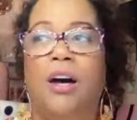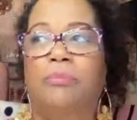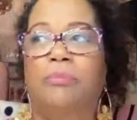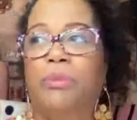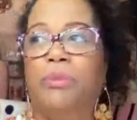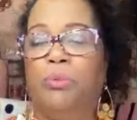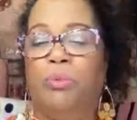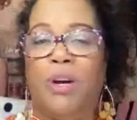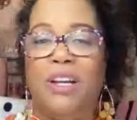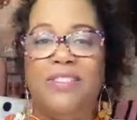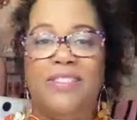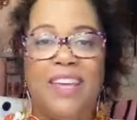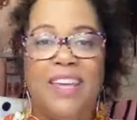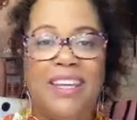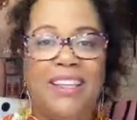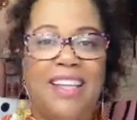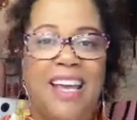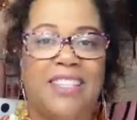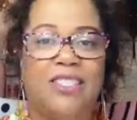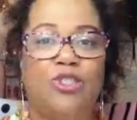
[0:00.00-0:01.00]
One thing
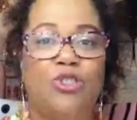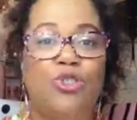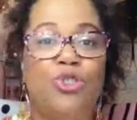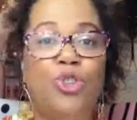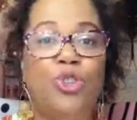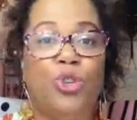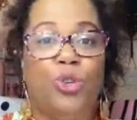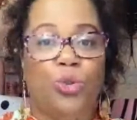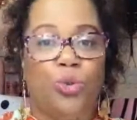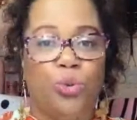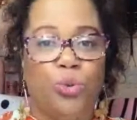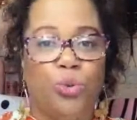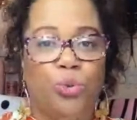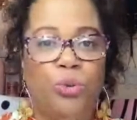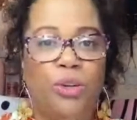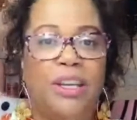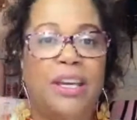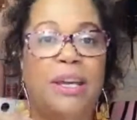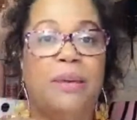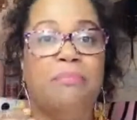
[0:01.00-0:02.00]
that's new
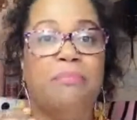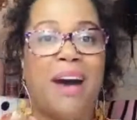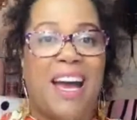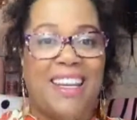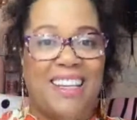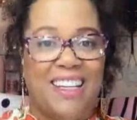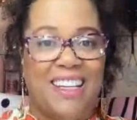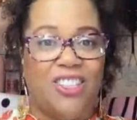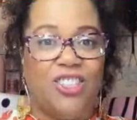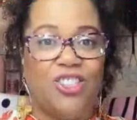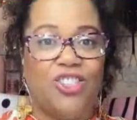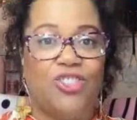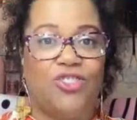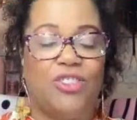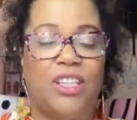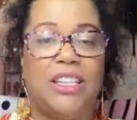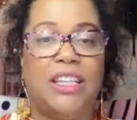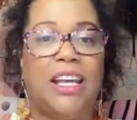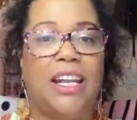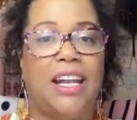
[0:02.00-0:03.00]
in my
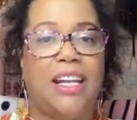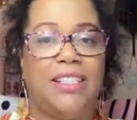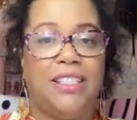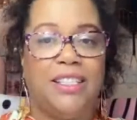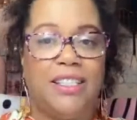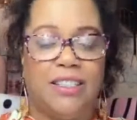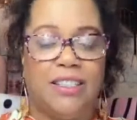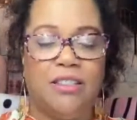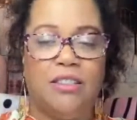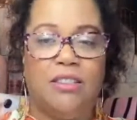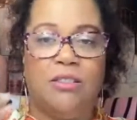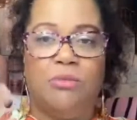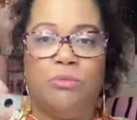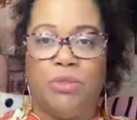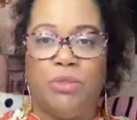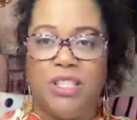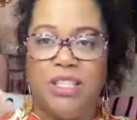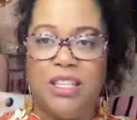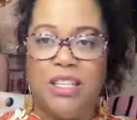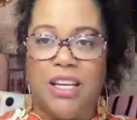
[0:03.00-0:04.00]
industry that I just
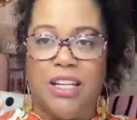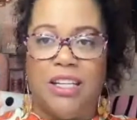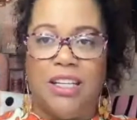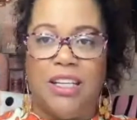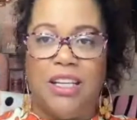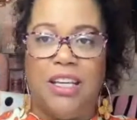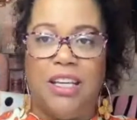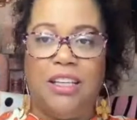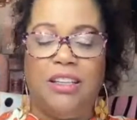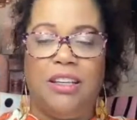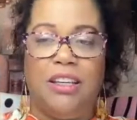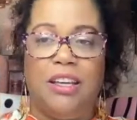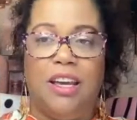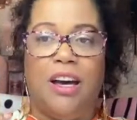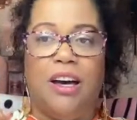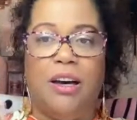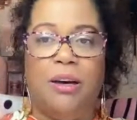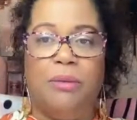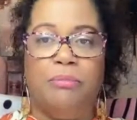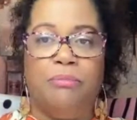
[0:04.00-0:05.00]
was studying,
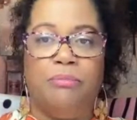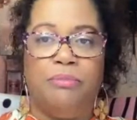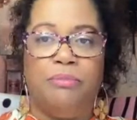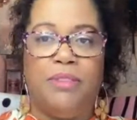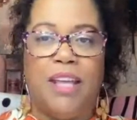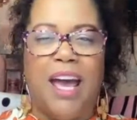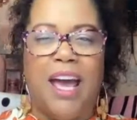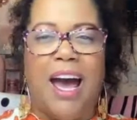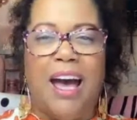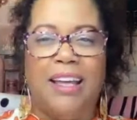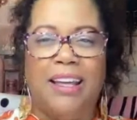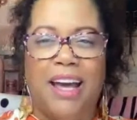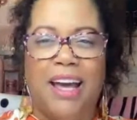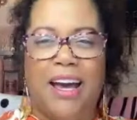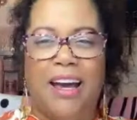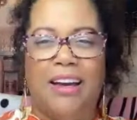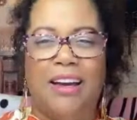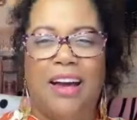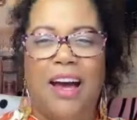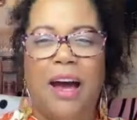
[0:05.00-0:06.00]
that
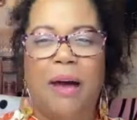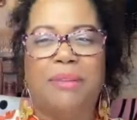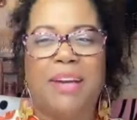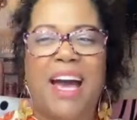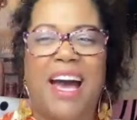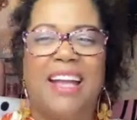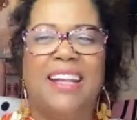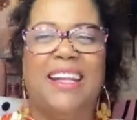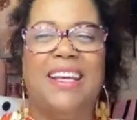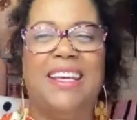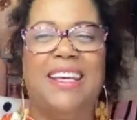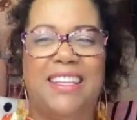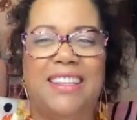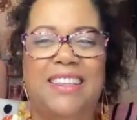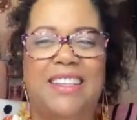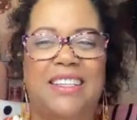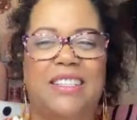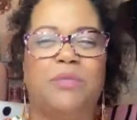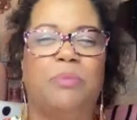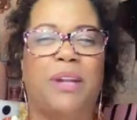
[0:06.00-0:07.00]
I'm kind of in
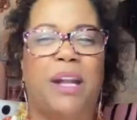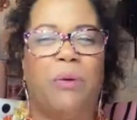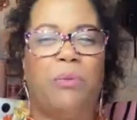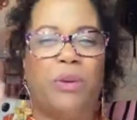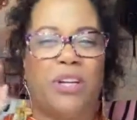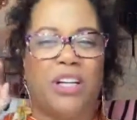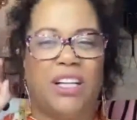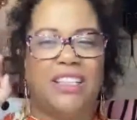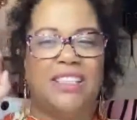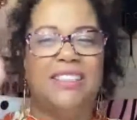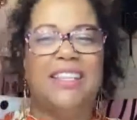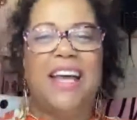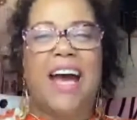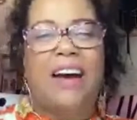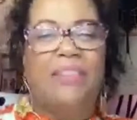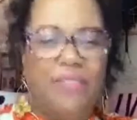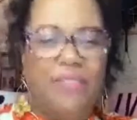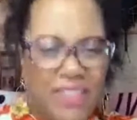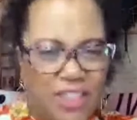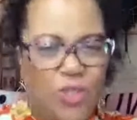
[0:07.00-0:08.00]
this, but I want to
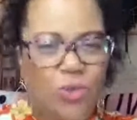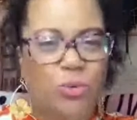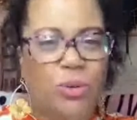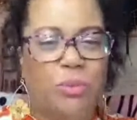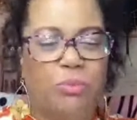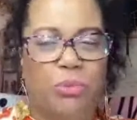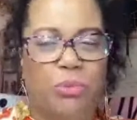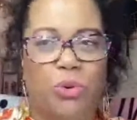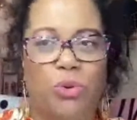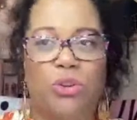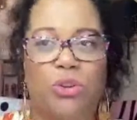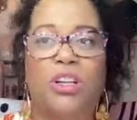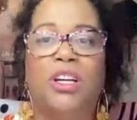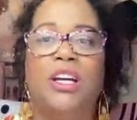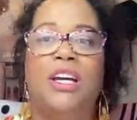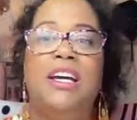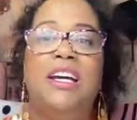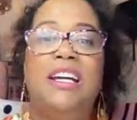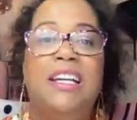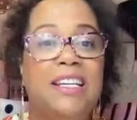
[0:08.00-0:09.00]
dive into it more,
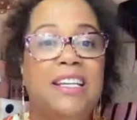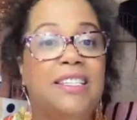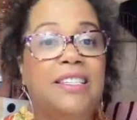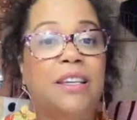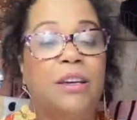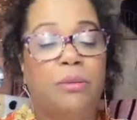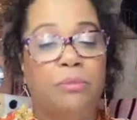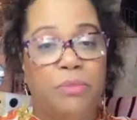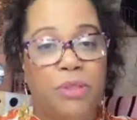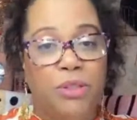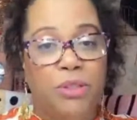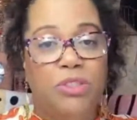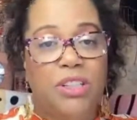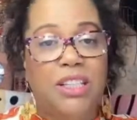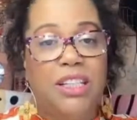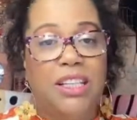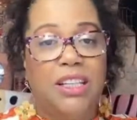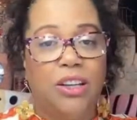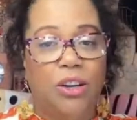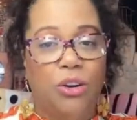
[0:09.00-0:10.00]
is
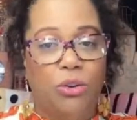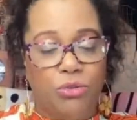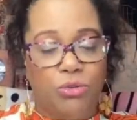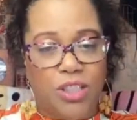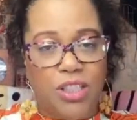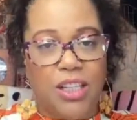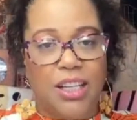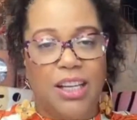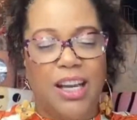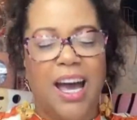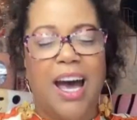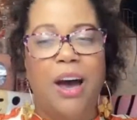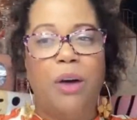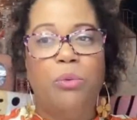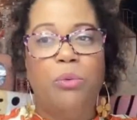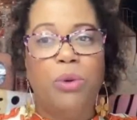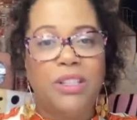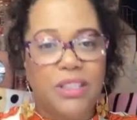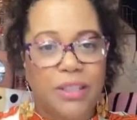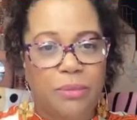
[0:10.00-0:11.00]
community coaching. I
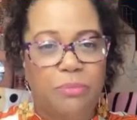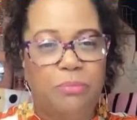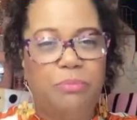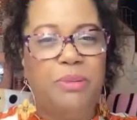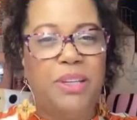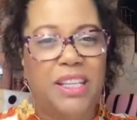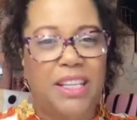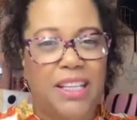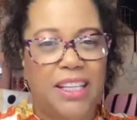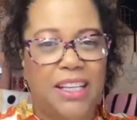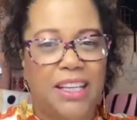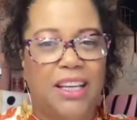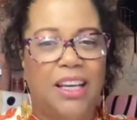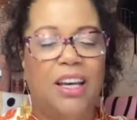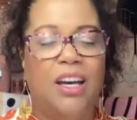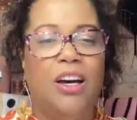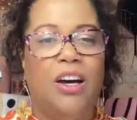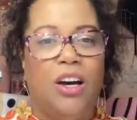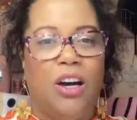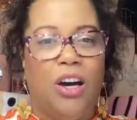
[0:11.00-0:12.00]
want to be
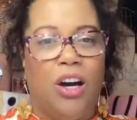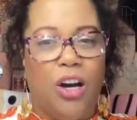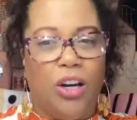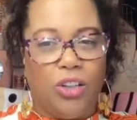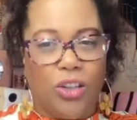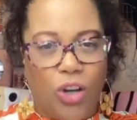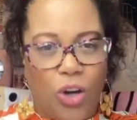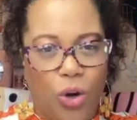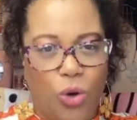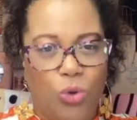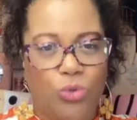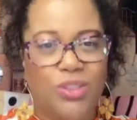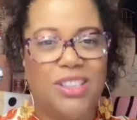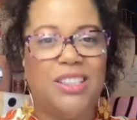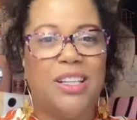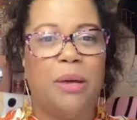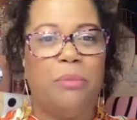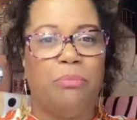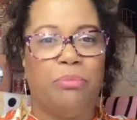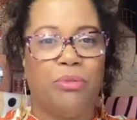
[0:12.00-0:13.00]
a coach
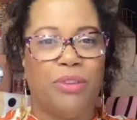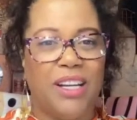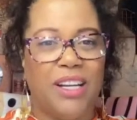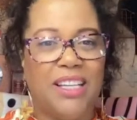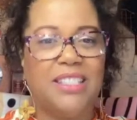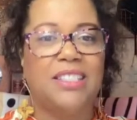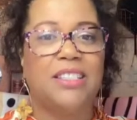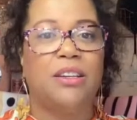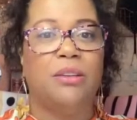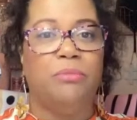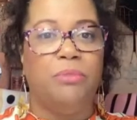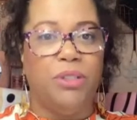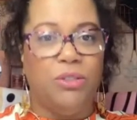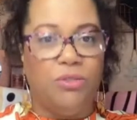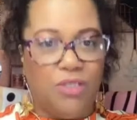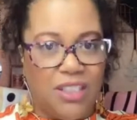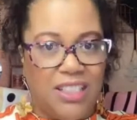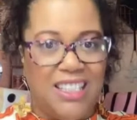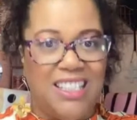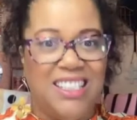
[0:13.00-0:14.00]
that brings
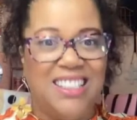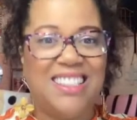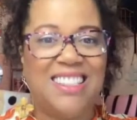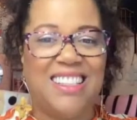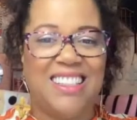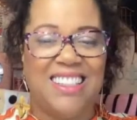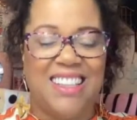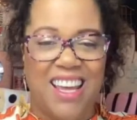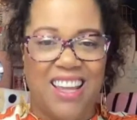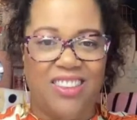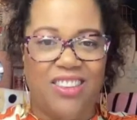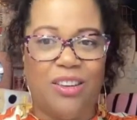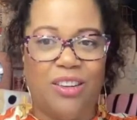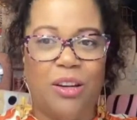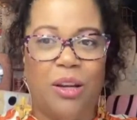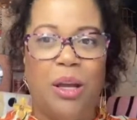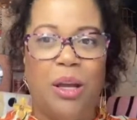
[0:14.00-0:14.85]
communities together.